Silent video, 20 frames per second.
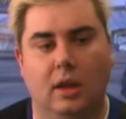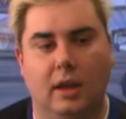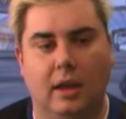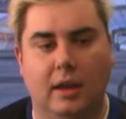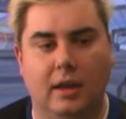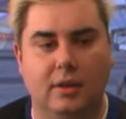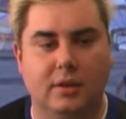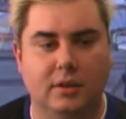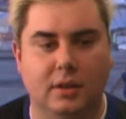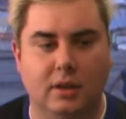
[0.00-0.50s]

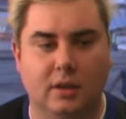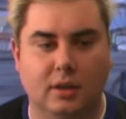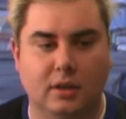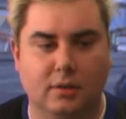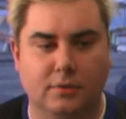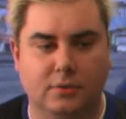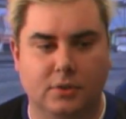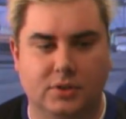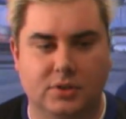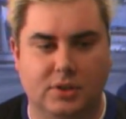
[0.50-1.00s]
And
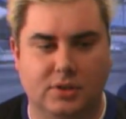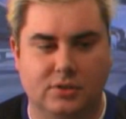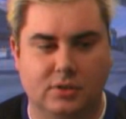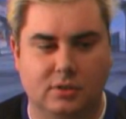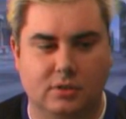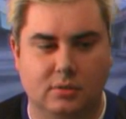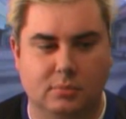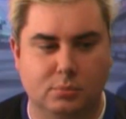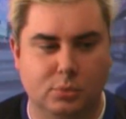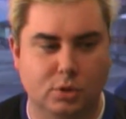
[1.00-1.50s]
for such
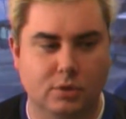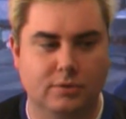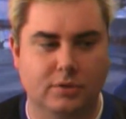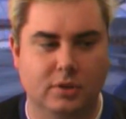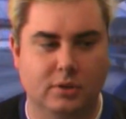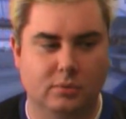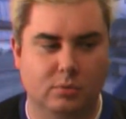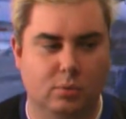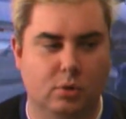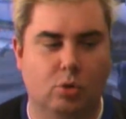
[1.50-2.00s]
a move
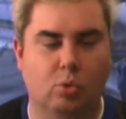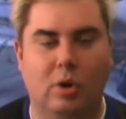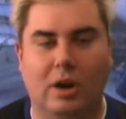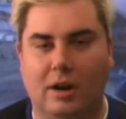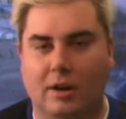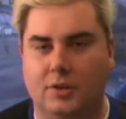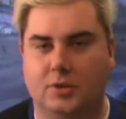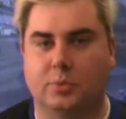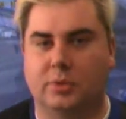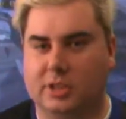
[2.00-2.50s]
that
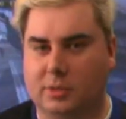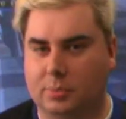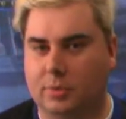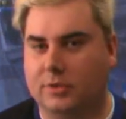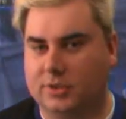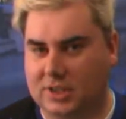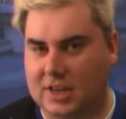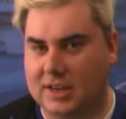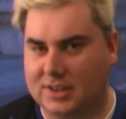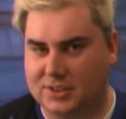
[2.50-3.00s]
requires really
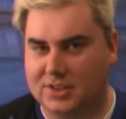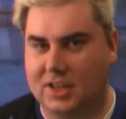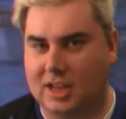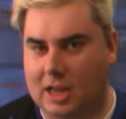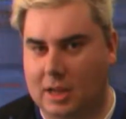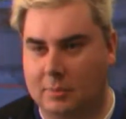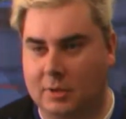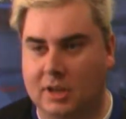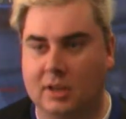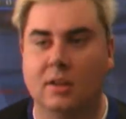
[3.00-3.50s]
precise
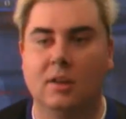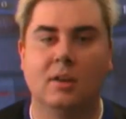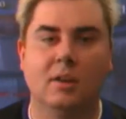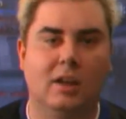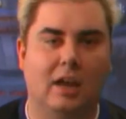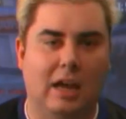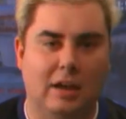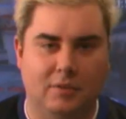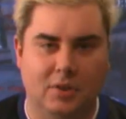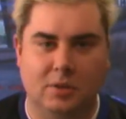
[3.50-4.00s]
timing,
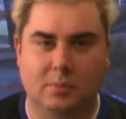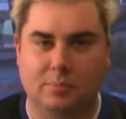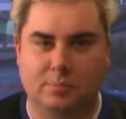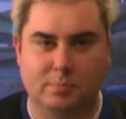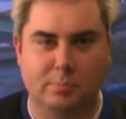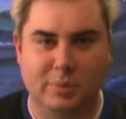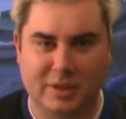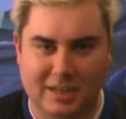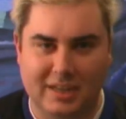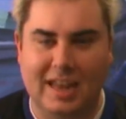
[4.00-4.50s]
having a
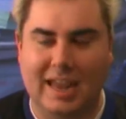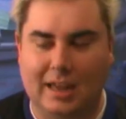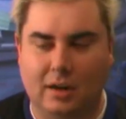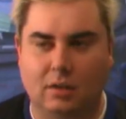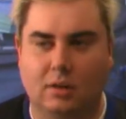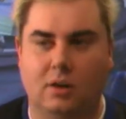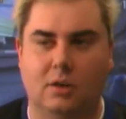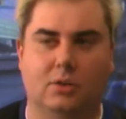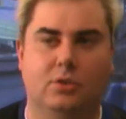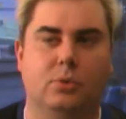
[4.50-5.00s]
big
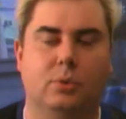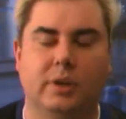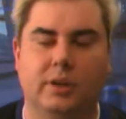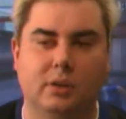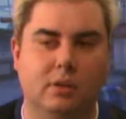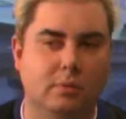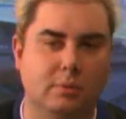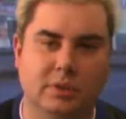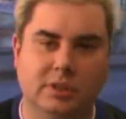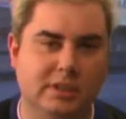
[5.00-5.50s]
analog
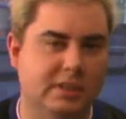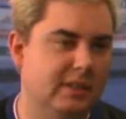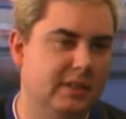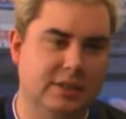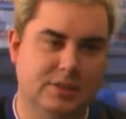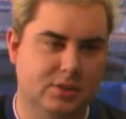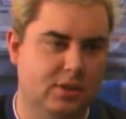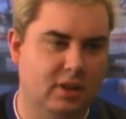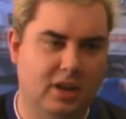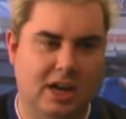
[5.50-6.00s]
trigger really
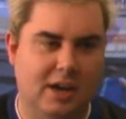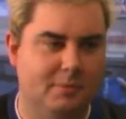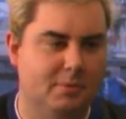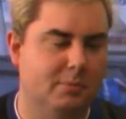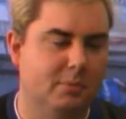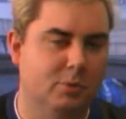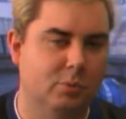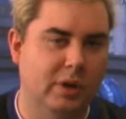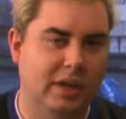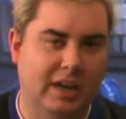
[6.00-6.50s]
isn't the
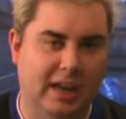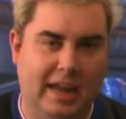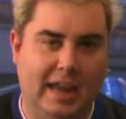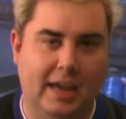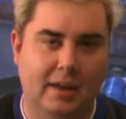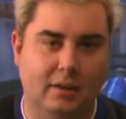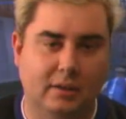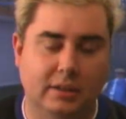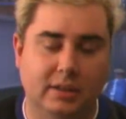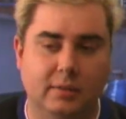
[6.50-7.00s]
optimal way to
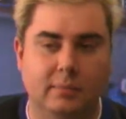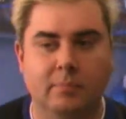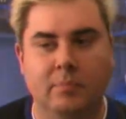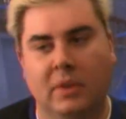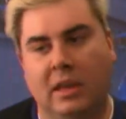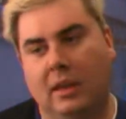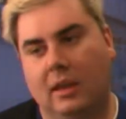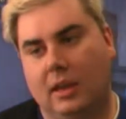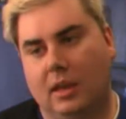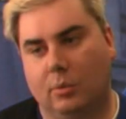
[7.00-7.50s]
handle it.
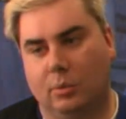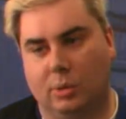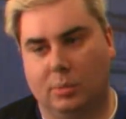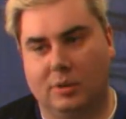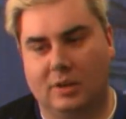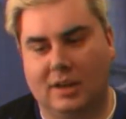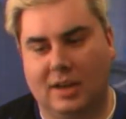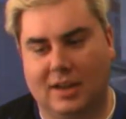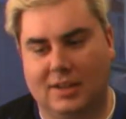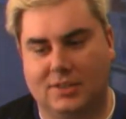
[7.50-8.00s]
It would
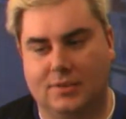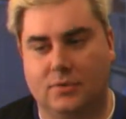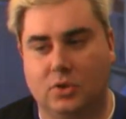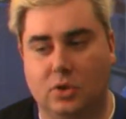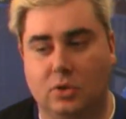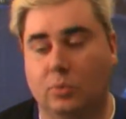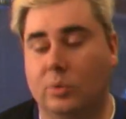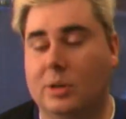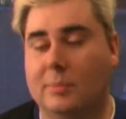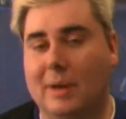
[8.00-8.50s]
have been nice if
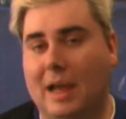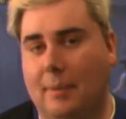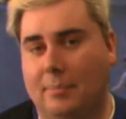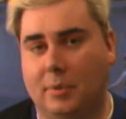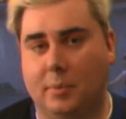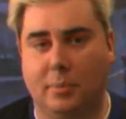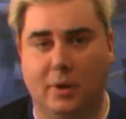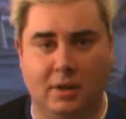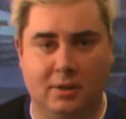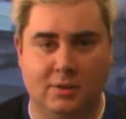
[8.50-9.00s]
you could
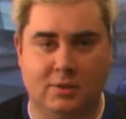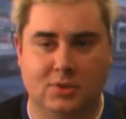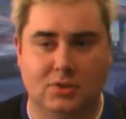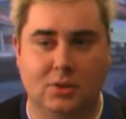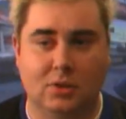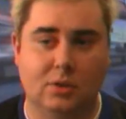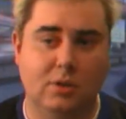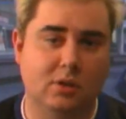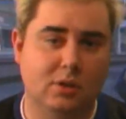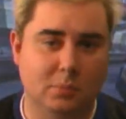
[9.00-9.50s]
remap the buttons
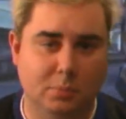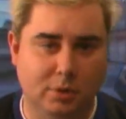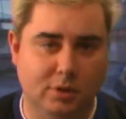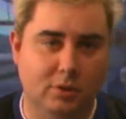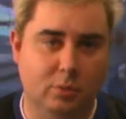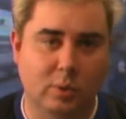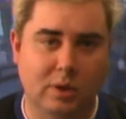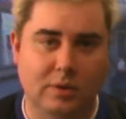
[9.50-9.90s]
so that you could put the